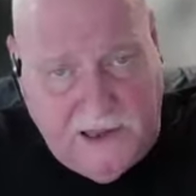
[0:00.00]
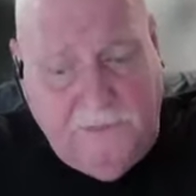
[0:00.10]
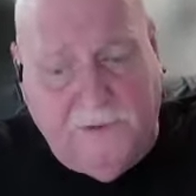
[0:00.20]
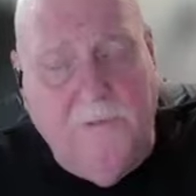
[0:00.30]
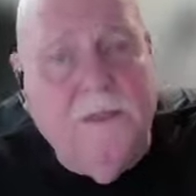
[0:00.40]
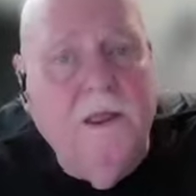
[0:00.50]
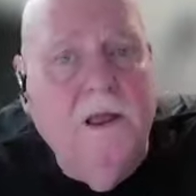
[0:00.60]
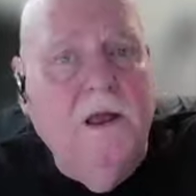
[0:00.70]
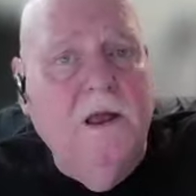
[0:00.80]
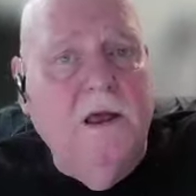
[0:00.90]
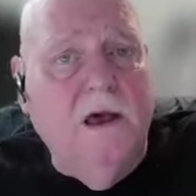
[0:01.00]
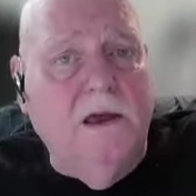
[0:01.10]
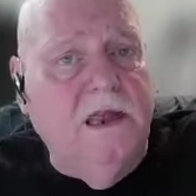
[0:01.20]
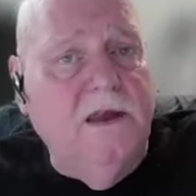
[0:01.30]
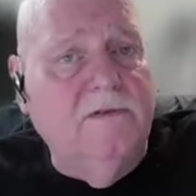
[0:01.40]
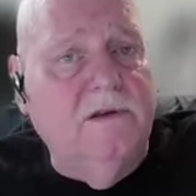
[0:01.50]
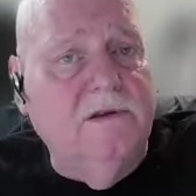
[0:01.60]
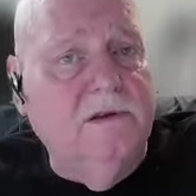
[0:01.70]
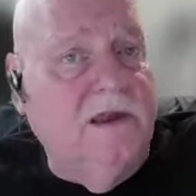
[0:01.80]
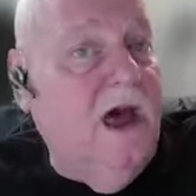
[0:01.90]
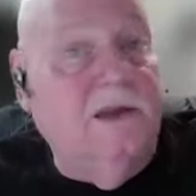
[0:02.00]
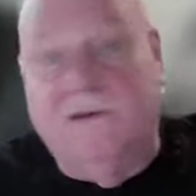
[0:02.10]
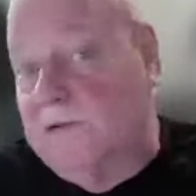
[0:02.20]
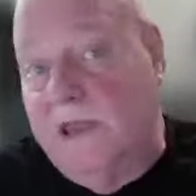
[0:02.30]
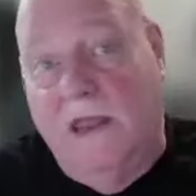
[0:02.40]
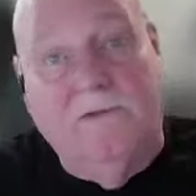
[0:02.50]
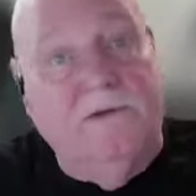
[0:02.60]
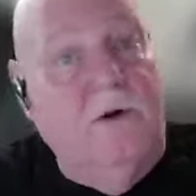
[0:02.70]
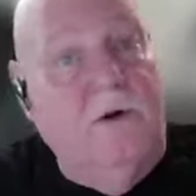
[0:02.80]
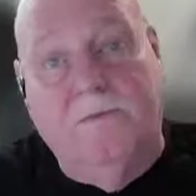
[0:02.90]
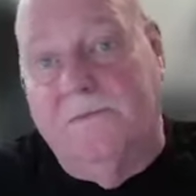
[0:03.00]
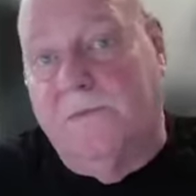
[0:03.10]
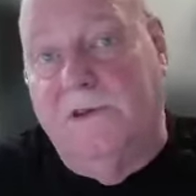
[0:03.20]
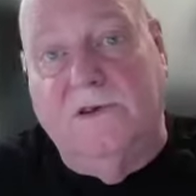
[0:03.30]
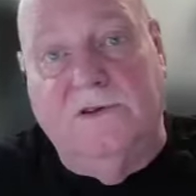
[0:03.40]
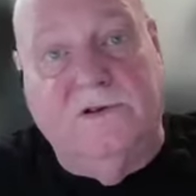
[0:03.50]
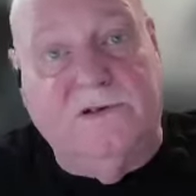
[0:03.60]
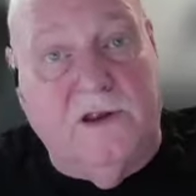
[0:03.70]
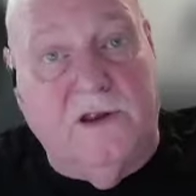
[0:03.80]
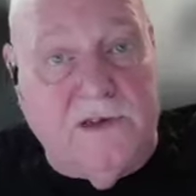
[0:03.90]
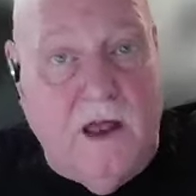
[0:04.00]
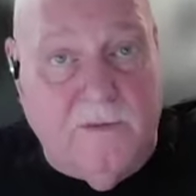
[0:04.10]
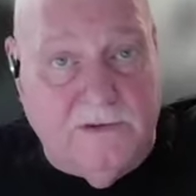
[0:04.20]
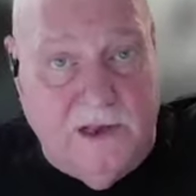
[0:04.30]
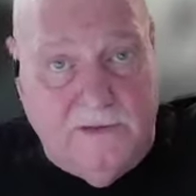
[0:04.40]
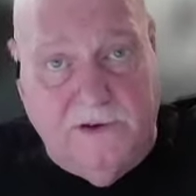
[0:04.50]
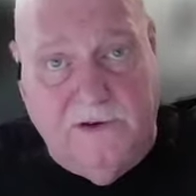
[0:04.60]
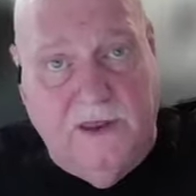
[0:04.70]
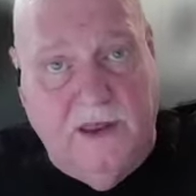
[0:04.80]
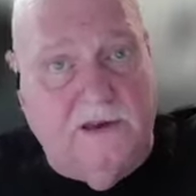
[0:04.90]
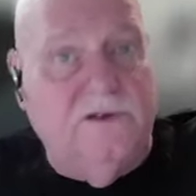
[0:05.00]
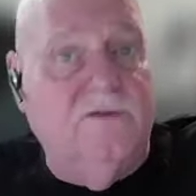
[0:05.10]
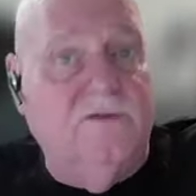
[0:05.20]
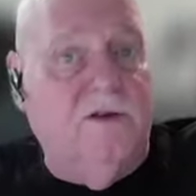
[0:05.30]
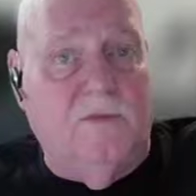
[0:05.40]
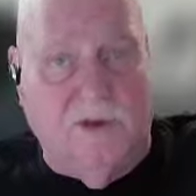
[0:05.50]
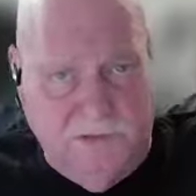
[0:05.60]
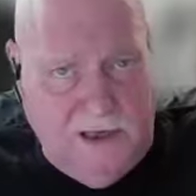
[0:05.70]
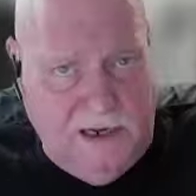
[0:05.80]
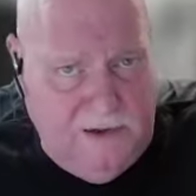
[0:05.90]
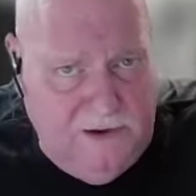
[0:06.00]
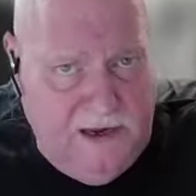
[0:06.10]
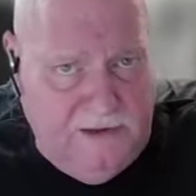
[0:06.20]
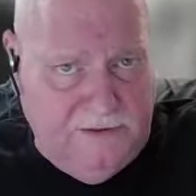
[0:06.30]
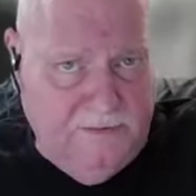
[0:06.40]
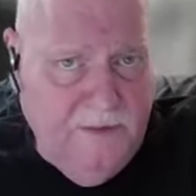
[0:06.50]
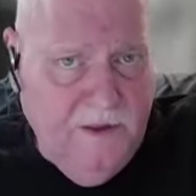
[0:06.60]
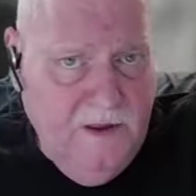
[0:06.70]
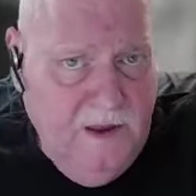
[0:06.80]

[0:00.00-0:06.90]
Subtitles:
temple, God told David, "Nope." He said, "Your son Solomon's going to have to do that because you've got too much blood on your hands."